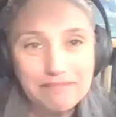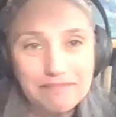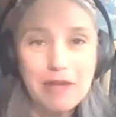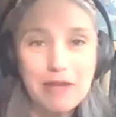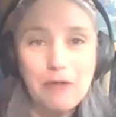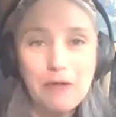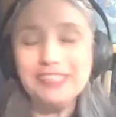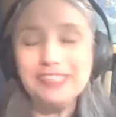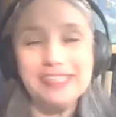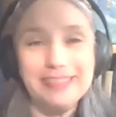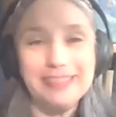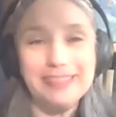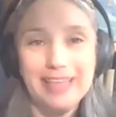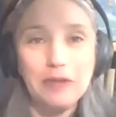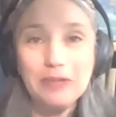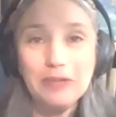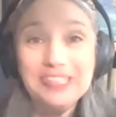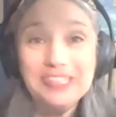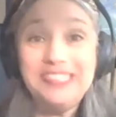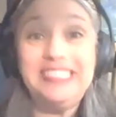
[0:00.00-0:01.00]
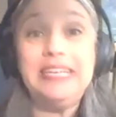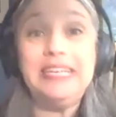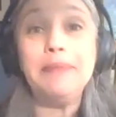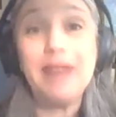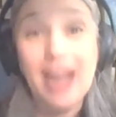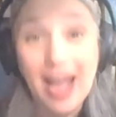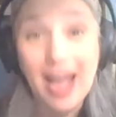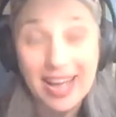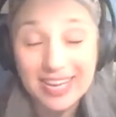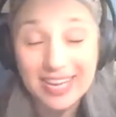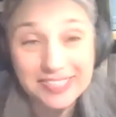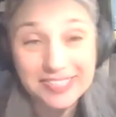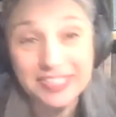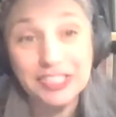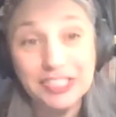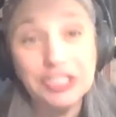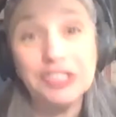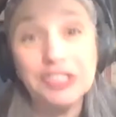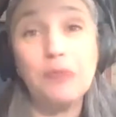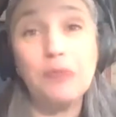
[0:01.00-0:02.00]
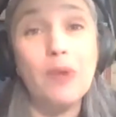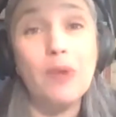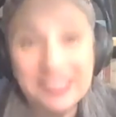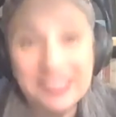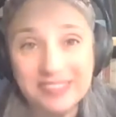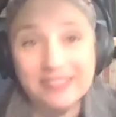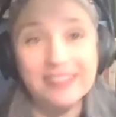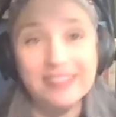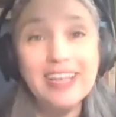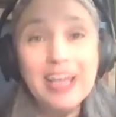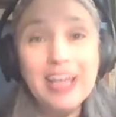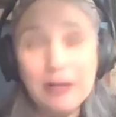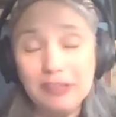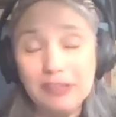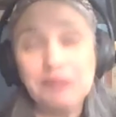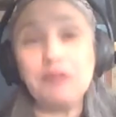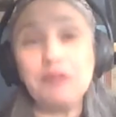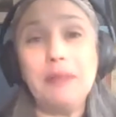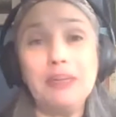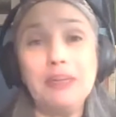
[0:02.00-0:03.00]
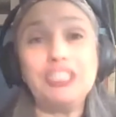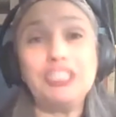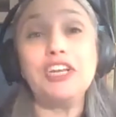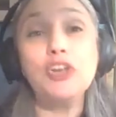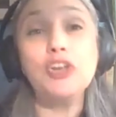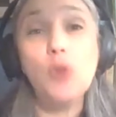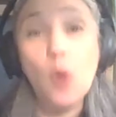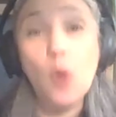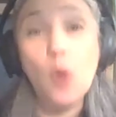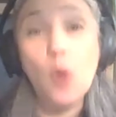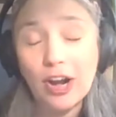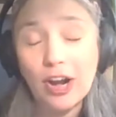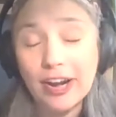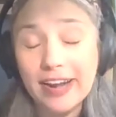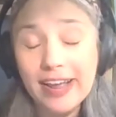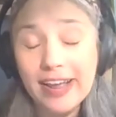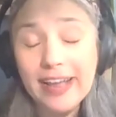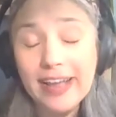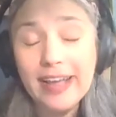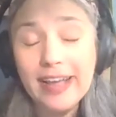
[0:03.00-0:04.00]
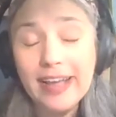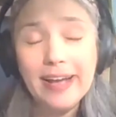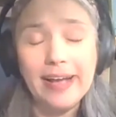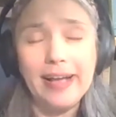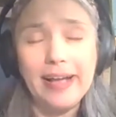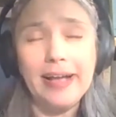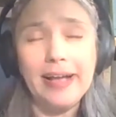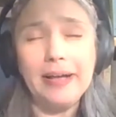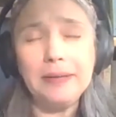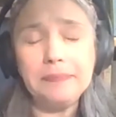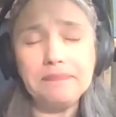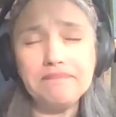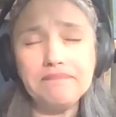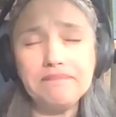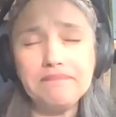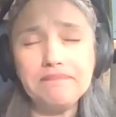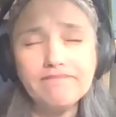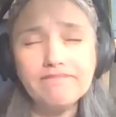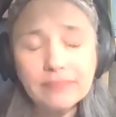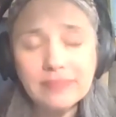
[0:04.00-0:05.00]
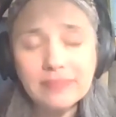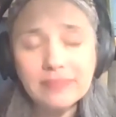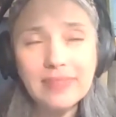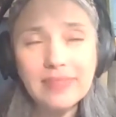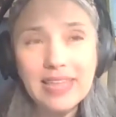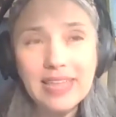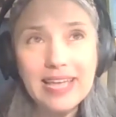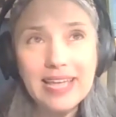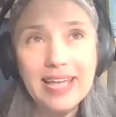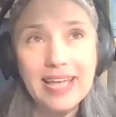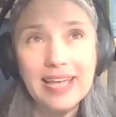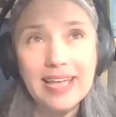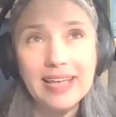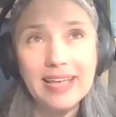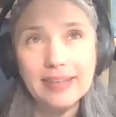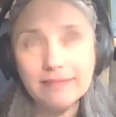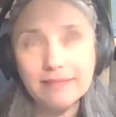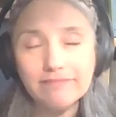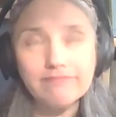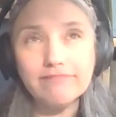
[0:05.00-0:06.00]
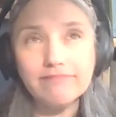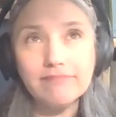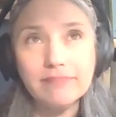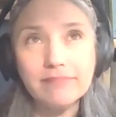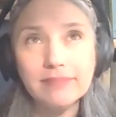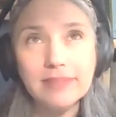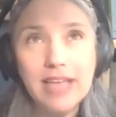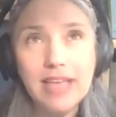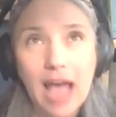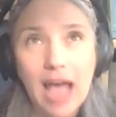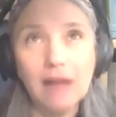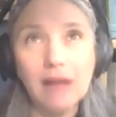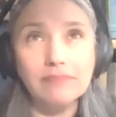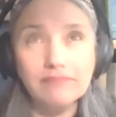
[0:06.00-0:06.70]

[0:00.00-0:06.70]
it wasn't that it was demonized, it just wasn't, it was pretty much ignored. mm-hmm. Um, yeah.